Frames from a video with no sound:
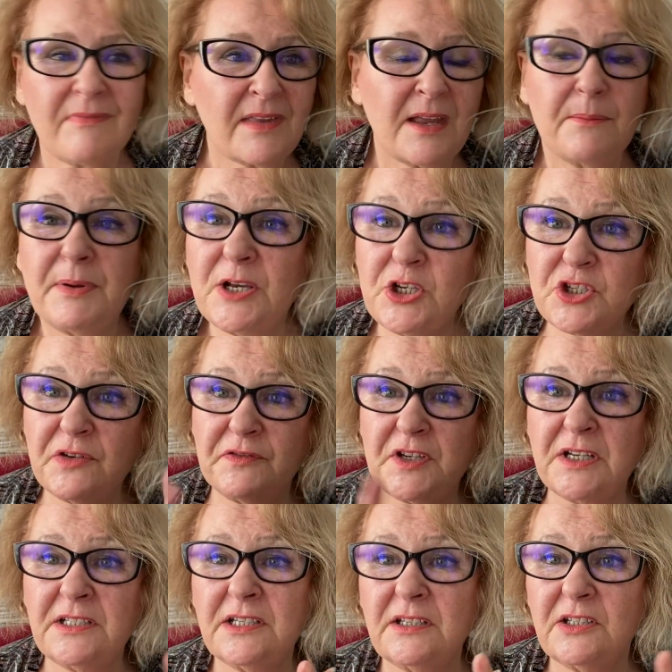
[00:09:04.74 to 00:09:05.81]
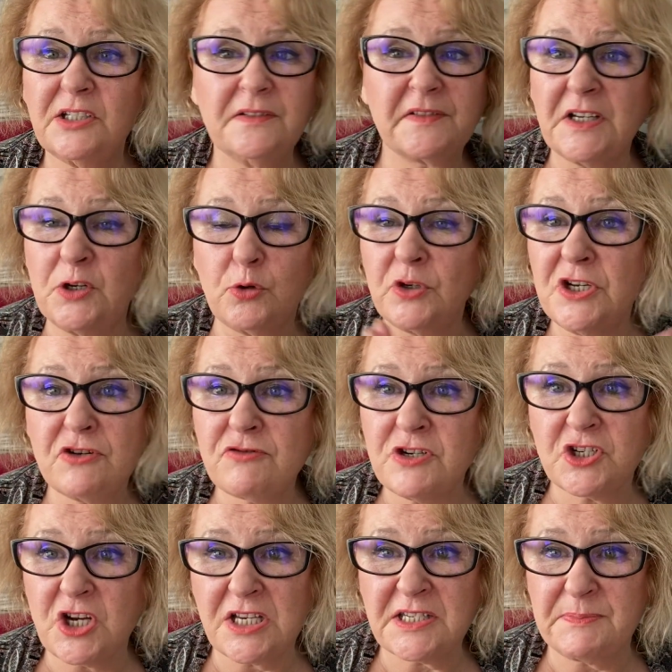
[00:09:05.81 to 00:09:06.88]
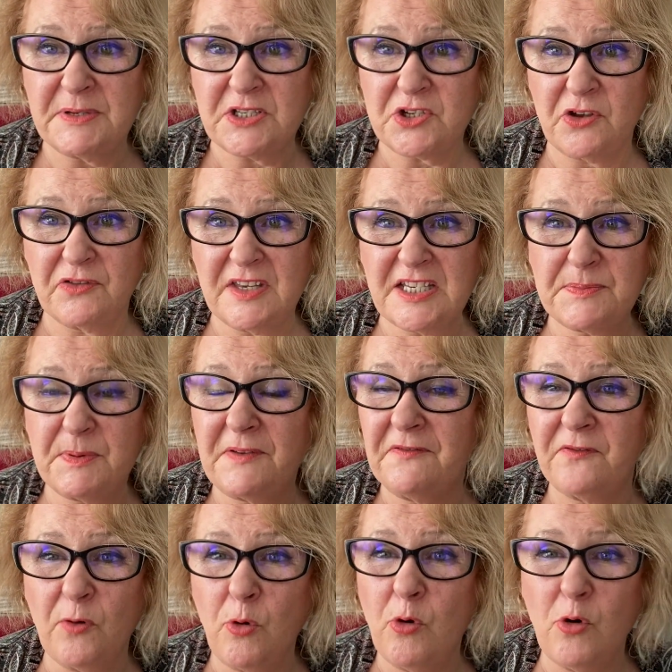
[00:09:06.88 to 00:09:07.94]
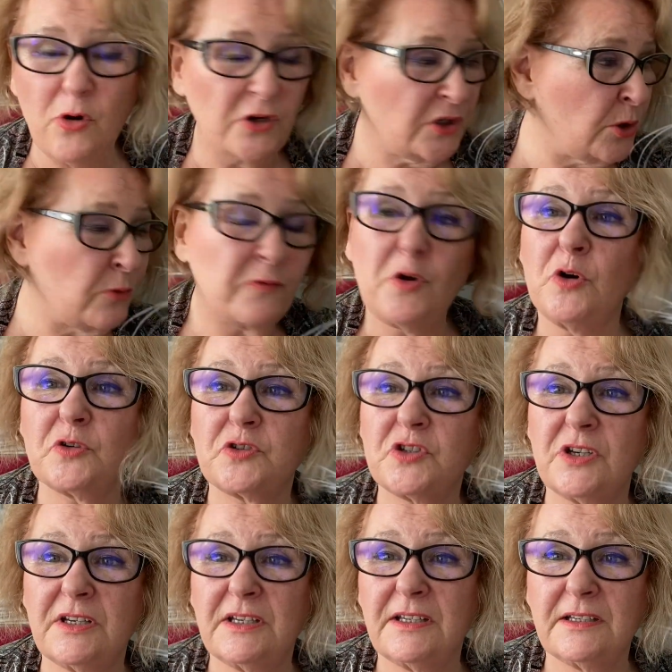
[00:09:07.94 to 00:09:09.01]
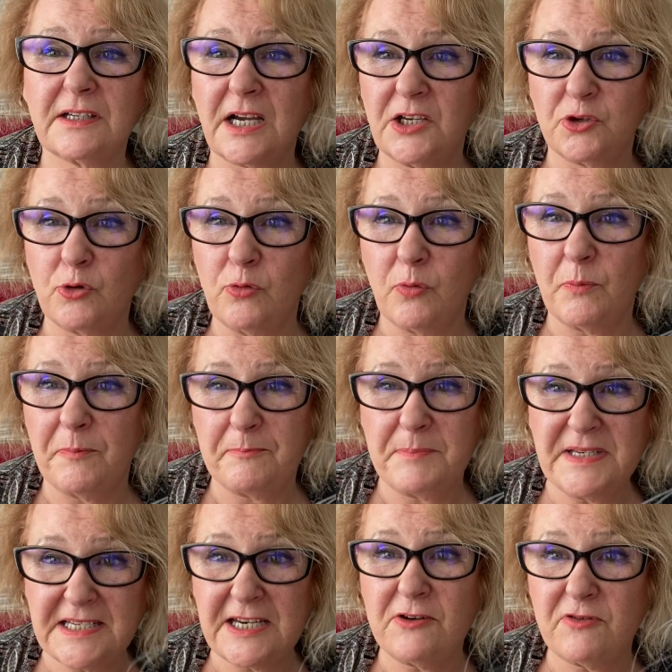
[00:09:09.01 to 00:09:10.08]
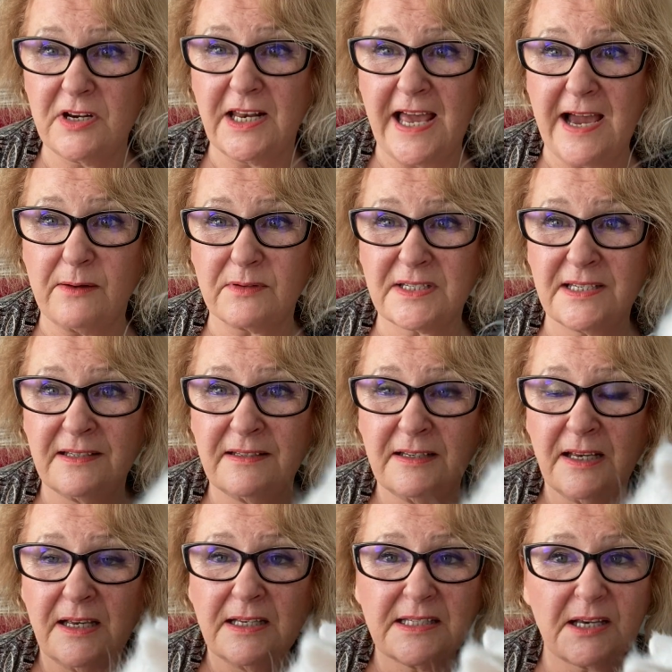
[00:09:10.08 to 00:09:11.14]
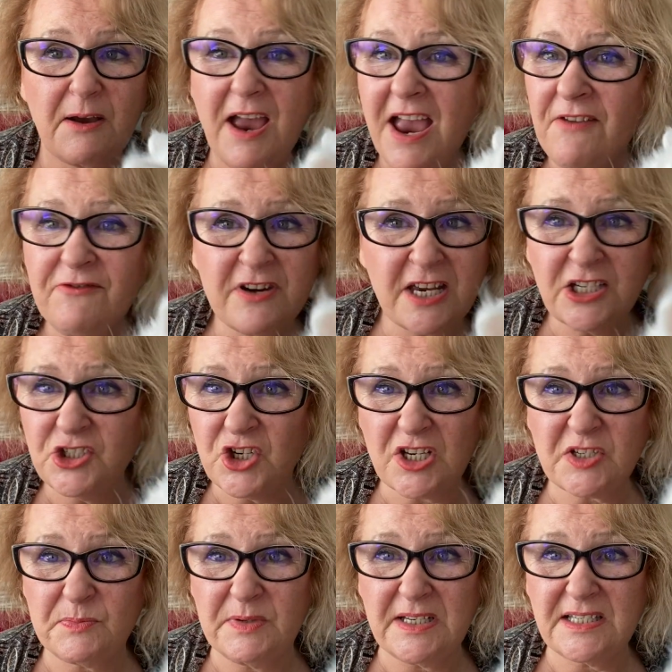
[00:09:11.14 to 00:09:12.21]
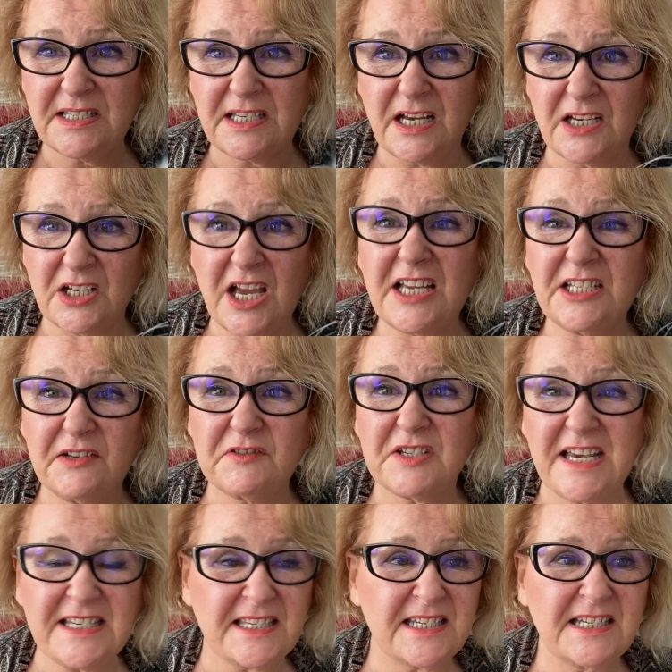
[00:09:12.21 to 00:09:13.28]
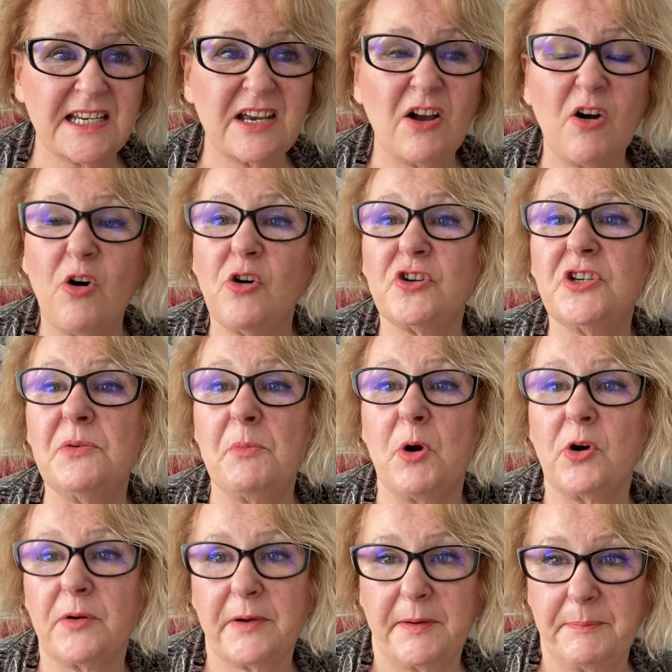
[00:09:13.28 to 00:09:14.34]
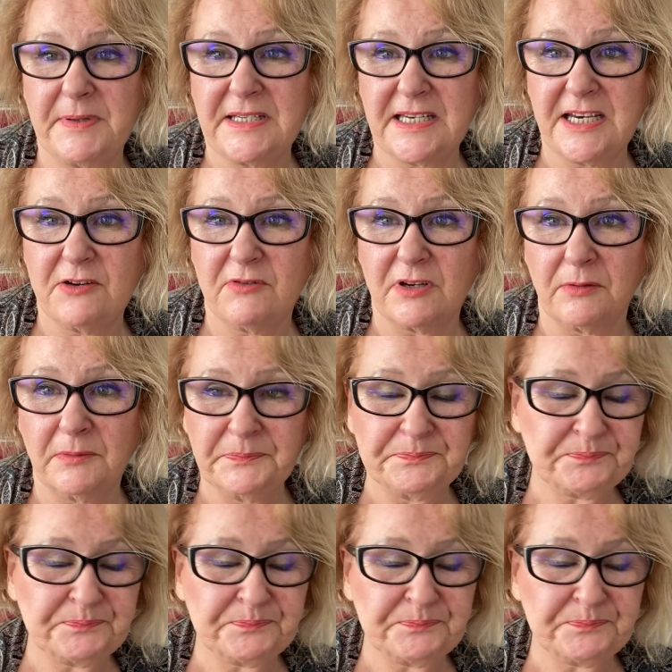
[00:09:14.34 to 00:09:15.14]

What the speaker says: Because you've done all your adjustments on this before you got to cut your material out. So every adjustment is done and you've tested it on your mock material.